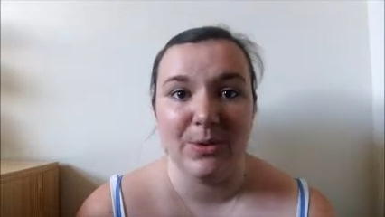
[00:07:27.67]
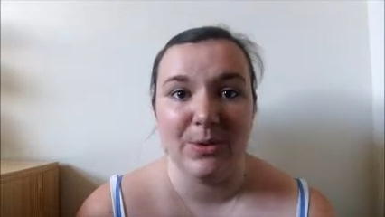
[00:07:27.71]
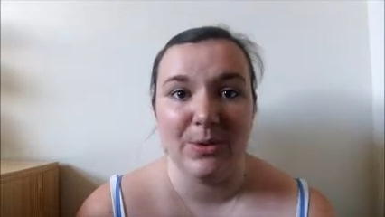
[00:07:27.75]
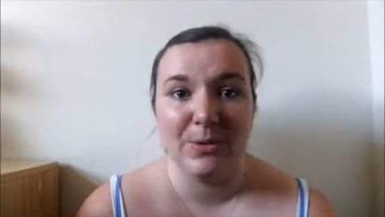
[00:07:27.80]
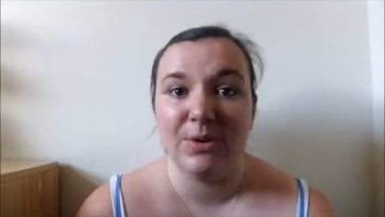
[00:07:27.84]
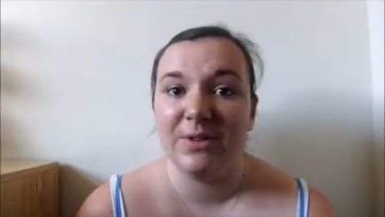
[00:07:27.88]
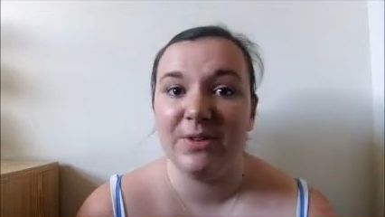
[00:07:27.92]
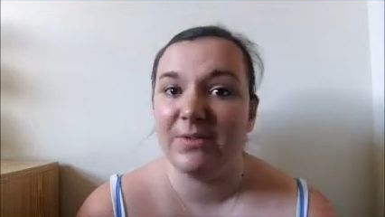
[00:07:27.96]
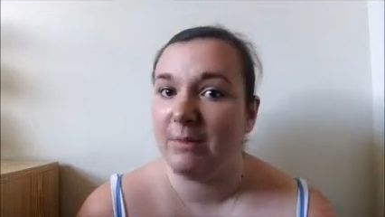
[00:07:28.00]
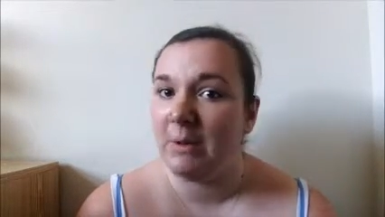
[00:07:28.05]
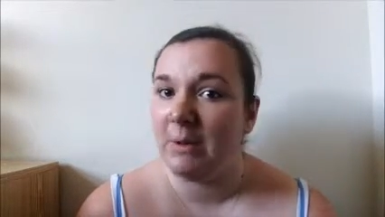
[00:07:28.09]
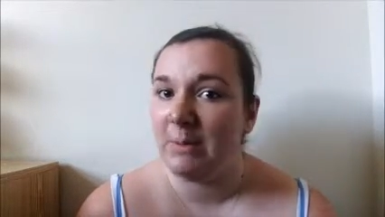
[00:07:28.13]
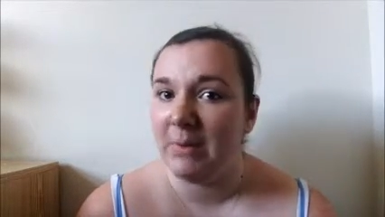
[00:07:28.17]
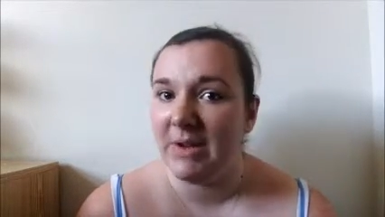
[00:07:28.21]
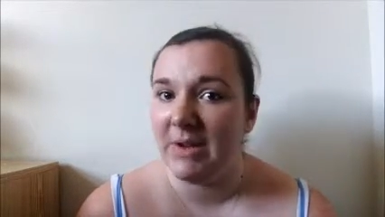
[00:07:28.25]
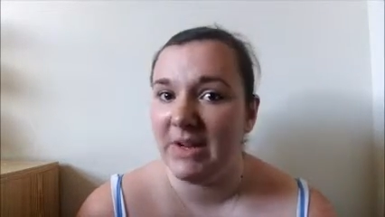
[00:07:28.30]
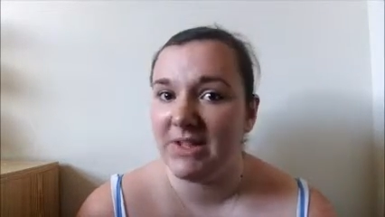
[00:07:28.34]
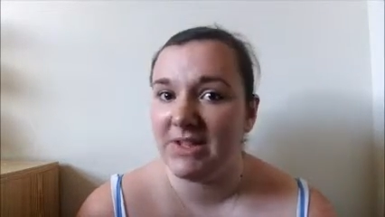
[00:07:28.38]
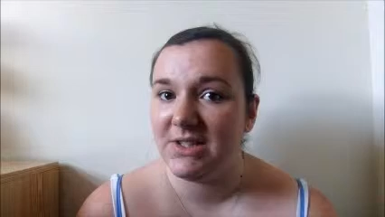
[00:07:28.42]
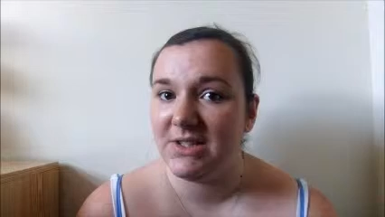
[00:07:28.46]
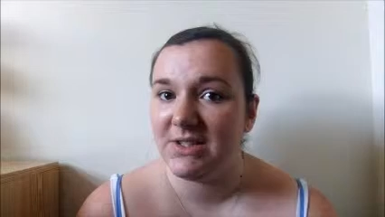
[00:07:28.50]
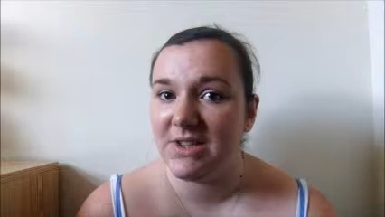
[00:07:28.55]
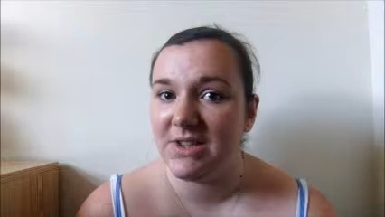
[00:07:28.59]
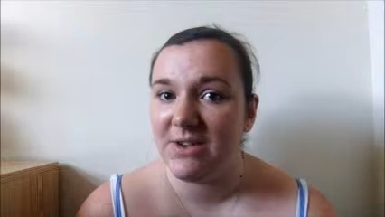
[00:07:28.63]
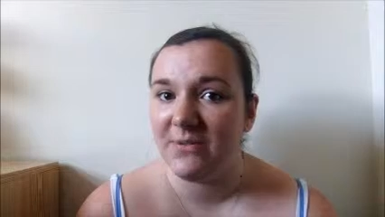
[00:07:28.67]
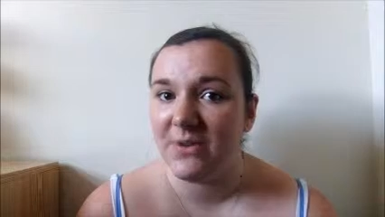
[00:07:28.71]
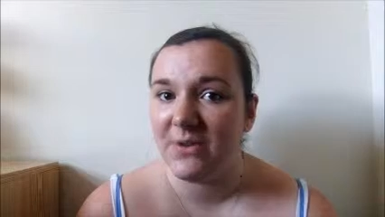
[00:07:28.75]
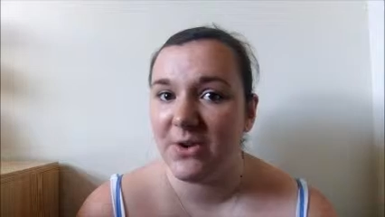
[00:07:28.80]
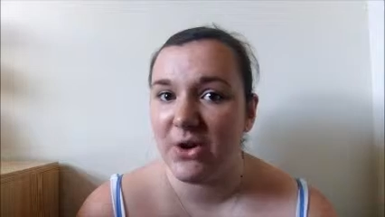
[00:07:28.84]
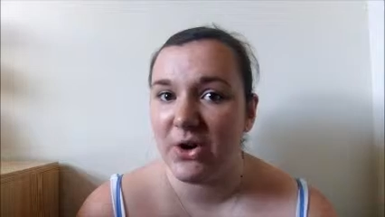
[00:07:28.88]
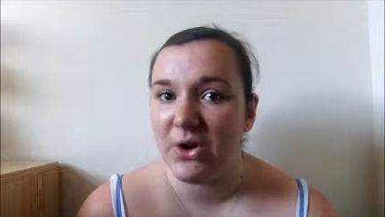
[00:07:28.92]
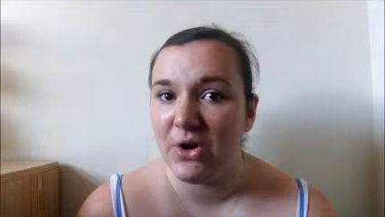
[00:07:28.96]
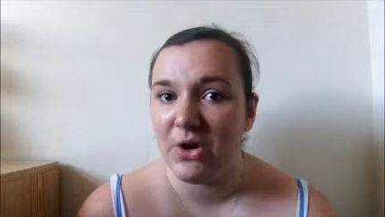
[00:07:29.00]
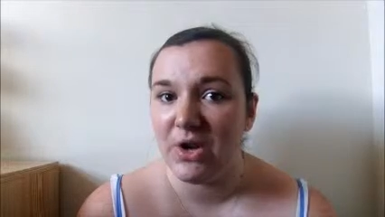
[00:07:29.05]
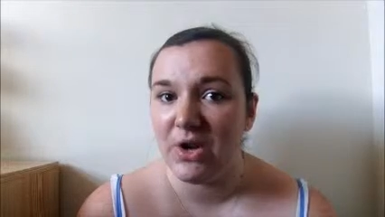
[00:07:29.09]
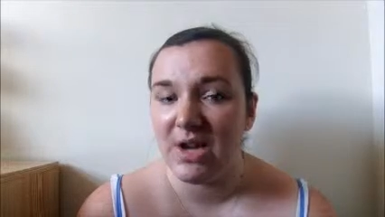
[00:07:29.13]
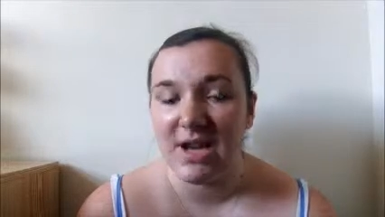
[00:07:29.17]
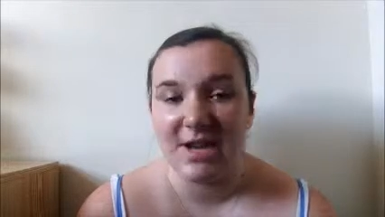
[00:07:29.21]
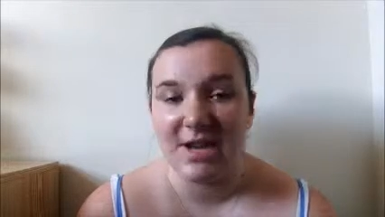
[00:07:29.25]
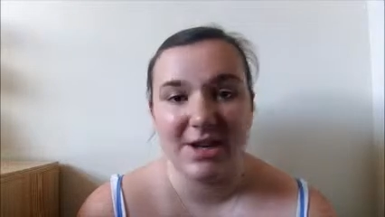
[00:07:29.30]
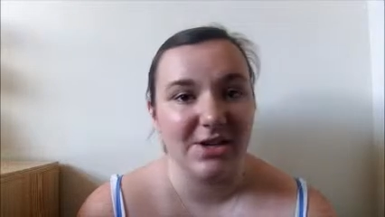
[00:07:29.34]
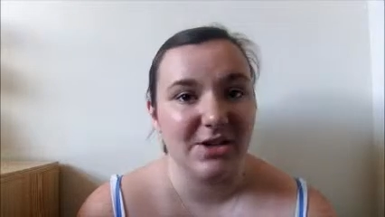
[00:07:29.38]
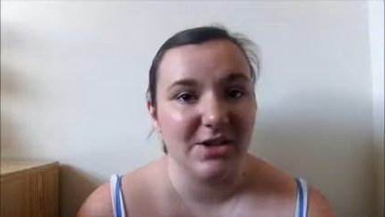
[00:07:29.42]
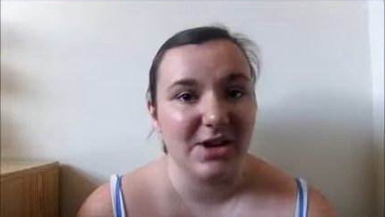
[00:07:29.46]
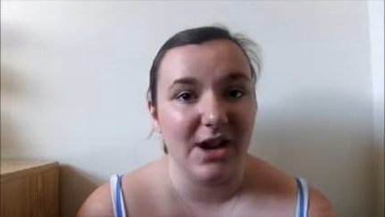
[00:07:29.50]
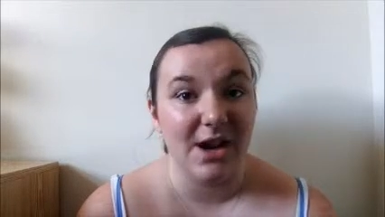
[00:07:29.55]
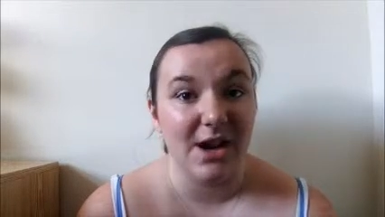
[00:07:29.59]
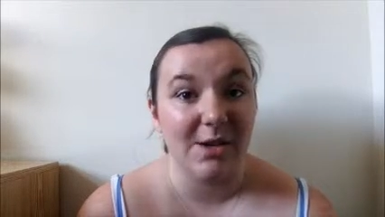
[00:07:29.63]
all of my pictures I've got
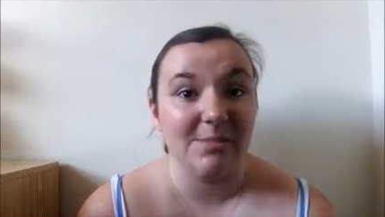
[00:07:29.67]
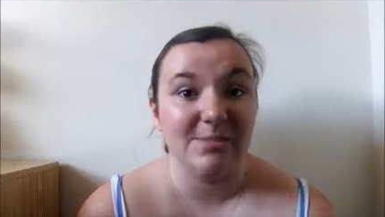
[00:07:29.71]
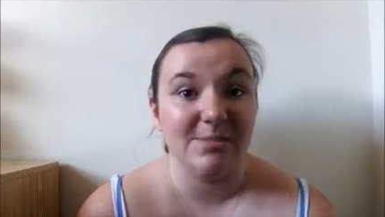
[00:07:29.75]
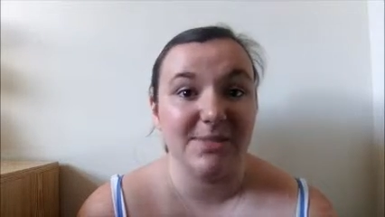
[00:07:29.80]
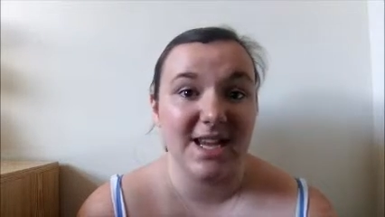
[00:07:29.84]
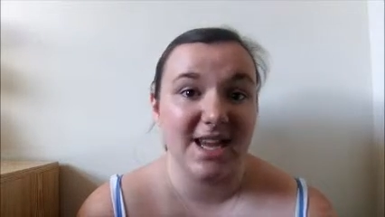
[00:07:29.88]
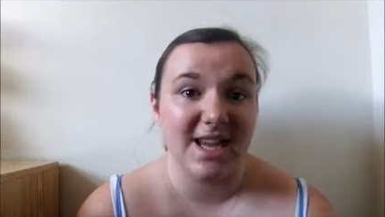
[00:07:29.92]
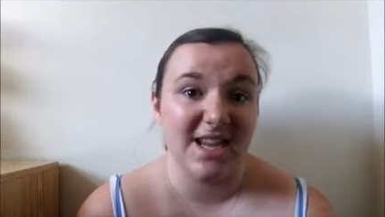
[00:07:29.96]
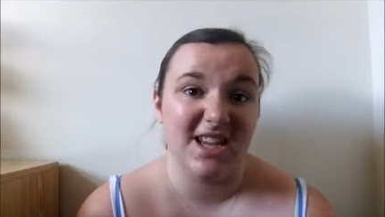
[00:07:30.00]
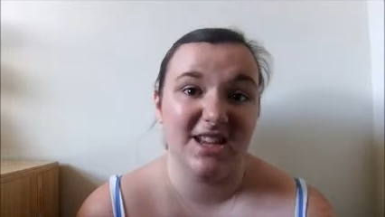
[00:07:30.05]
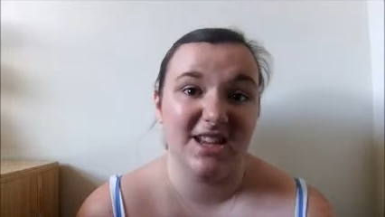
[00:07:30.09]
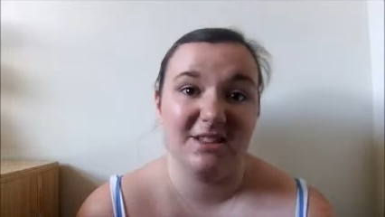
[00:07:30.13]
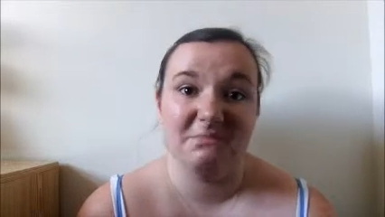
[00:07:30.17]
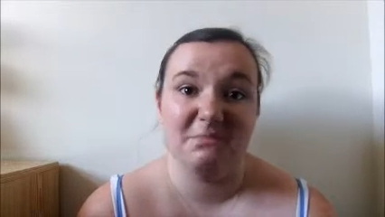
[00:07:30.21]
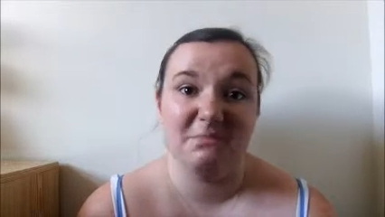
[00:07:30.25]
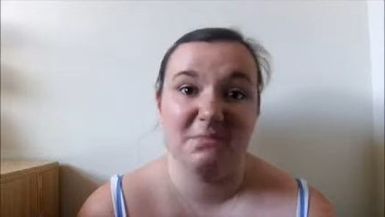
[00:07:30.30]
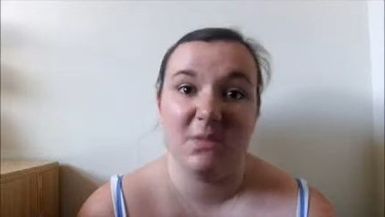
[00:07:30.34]
and update